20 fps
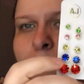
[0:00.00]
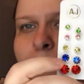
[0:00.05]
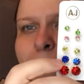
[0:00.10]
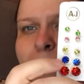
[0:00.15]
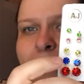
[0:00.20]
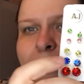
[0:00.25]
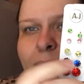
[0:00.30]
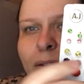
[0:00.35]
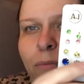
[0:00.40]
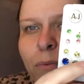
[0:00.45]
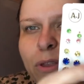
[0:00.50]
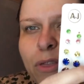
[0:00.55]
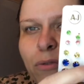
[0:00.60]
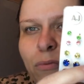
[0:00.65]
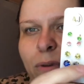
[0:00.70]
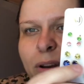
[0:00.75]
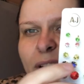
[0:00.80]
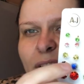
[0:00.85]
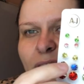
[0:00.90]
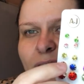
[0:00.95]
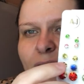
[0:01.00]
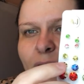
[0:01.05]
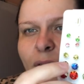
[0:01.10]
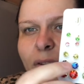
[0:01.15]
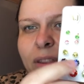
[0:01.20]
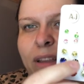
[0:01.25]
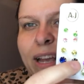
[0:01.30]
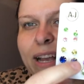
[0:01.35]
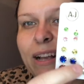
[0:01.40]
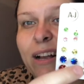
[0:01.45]
but with the ring light
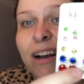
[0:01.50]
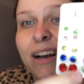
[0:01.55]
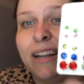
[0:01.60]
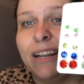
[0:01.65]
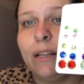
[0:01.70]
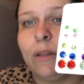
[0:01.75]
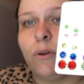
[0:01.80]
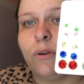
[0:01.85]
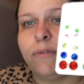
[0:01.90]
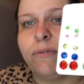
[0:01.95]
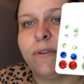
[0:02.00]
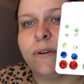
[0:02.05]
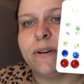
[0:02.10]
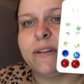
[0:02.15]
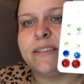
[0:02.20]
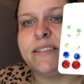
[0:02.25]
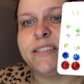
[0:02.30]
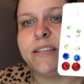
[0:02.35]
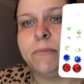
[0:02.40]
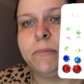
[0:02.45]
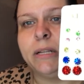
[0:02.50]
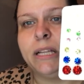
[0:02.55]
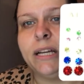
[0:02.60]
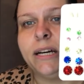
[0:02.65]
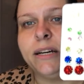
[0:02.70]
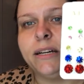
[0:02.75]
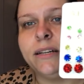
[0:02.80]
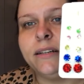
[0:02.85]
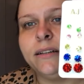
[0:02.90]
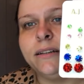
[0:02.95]
on, they kind of look very
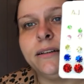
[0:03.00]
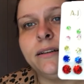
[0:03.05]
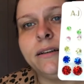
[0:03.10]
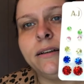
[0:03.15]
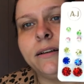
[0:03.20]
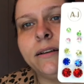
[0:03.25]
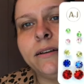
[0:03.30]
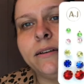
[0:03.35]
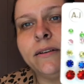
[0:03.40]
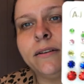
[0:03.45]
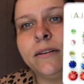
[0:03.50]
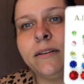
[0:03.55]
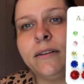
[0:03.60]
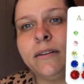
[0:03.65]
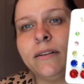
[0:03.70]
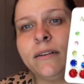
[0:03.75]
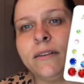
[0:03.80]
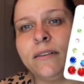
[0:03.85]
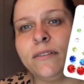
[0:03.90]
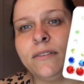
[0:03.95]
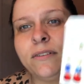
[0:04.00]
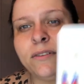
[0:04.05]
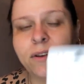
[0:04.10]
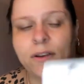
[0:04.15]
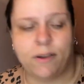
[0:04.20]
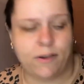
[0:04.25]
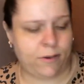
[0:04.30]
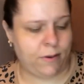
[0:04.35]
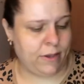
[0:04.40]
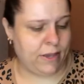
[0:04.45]
similar.
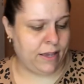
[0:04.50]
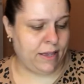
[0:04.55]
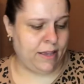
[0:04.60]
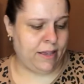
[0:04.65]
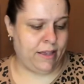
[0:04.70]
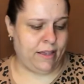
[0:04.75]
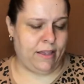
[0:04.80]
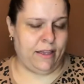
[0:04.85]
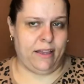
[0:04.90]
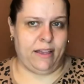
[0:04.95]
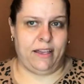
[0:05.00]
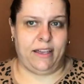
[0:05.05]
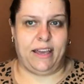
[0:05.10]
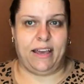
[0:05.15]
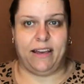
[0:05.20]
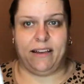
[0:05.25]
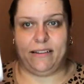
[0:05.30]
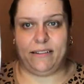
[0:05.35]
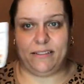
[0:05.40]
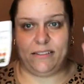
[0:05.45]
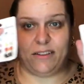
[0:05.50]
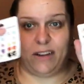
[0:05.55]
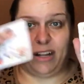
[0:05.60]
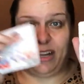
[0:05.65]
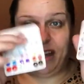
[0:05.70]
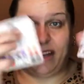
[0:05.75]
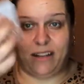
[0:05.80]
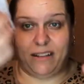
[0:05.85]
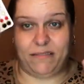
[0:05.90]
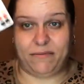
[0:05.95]
So, yeah,
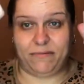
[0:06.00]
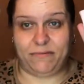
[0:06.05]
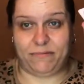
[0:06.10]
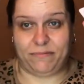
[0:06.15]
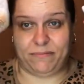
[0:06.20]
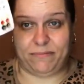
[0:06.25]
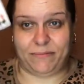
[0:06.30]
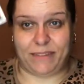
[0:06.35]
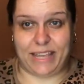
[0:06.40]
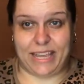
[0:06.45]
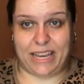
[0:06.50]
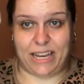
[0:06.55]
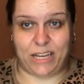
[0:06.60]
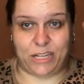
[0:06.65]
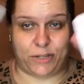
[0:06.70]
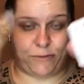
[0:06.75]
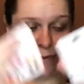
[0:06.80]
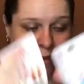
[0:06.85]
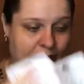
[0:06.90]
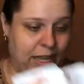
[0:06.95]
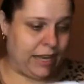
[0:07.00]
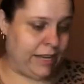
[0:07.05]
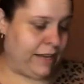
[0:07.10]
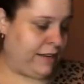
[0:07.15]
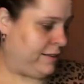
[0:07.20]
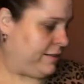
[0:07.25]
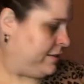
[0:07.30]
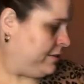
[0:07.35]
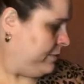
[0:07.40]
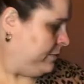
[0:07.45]
$1 each for
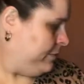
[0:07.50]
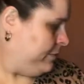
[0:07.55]
these.